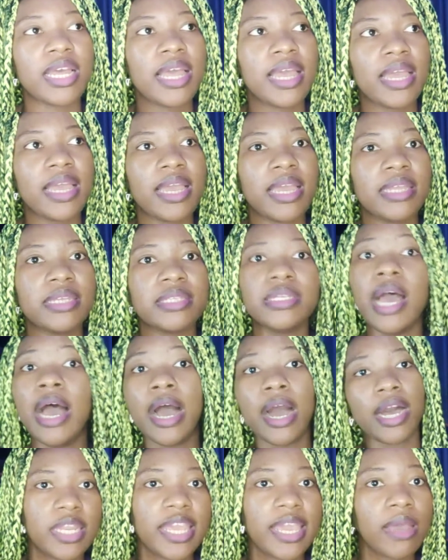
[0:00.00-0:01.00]
And
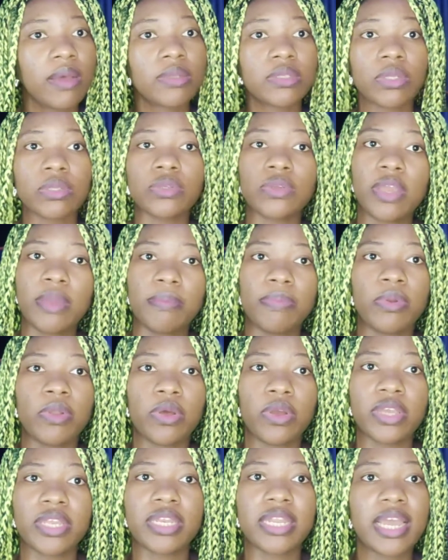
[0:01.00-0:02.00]
Leah was also
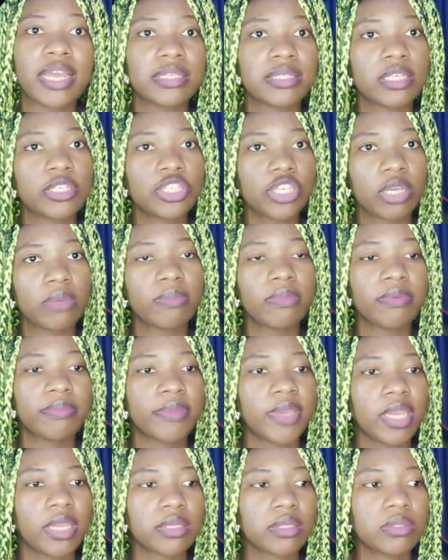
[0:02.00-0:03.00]
employed as a
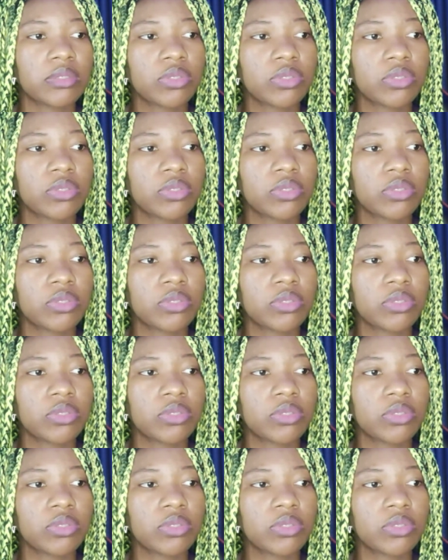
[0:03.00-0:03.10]
chambermaid.